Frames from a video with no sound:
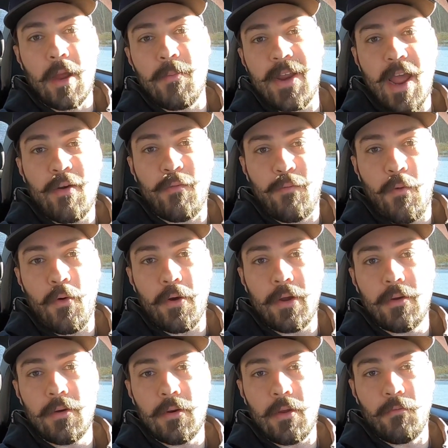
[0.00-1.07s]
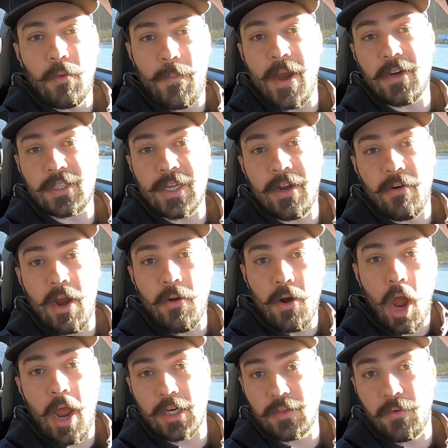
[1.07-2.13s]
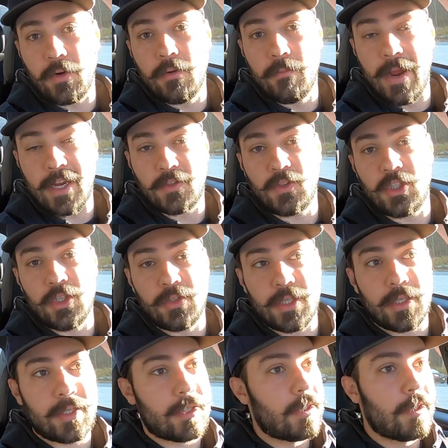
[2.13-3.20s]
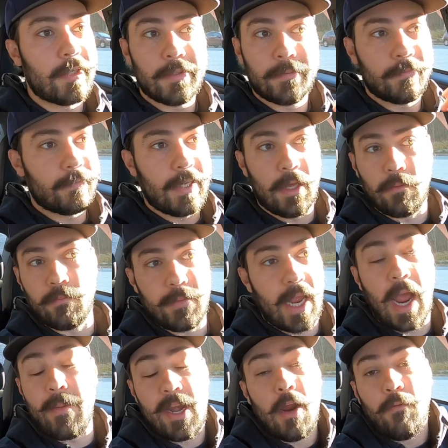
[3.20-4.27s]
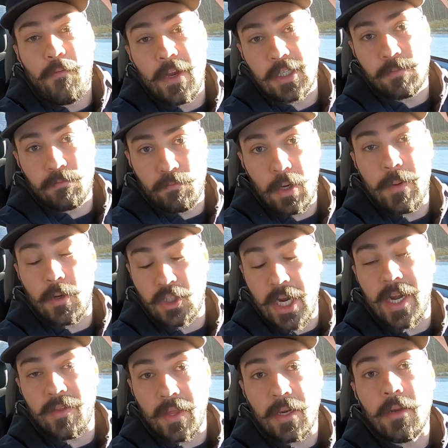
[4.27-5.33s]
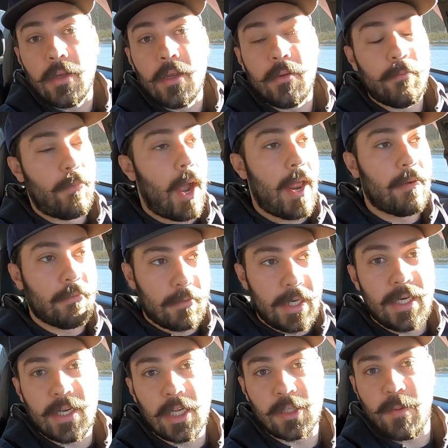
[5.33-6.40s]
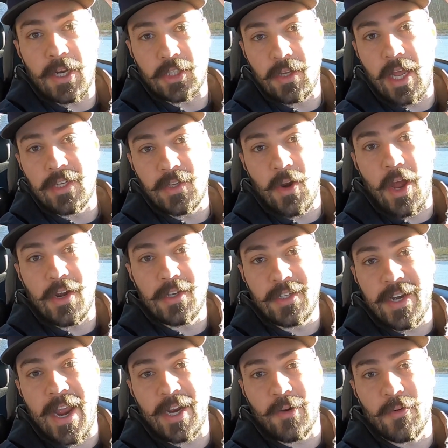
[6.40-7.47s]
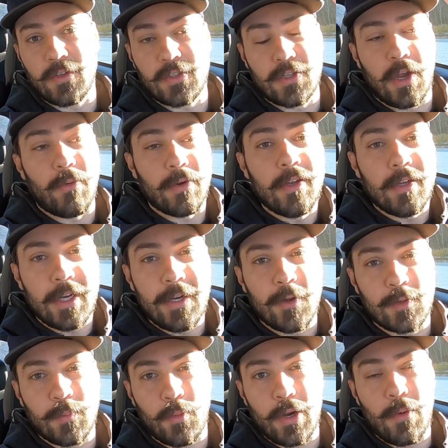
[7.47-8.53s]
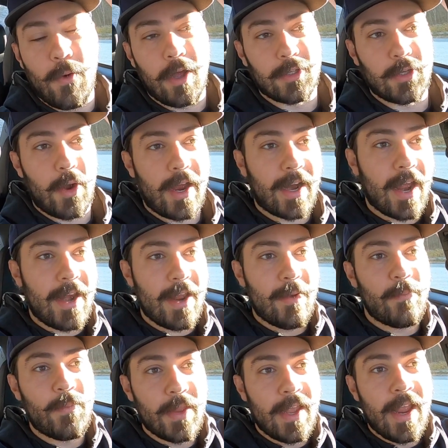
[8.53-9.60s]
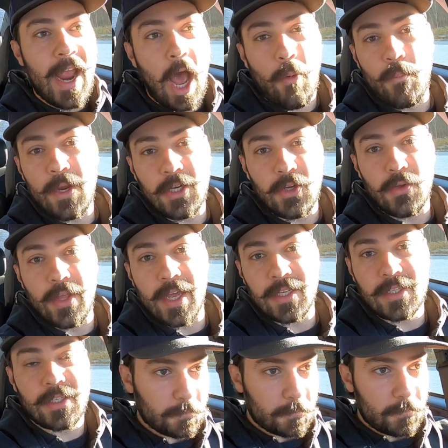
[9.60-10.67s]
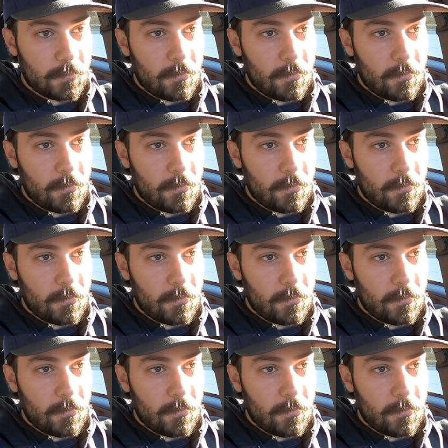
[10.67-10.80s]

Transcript: Come down to Foreign Repair Center out in Oxford, Massachusetts. He'll, I mean, he'll fix pretty much anything, but he does specialize in Hondas and Acuras, so he knows them pretty well. So I got him help me do this.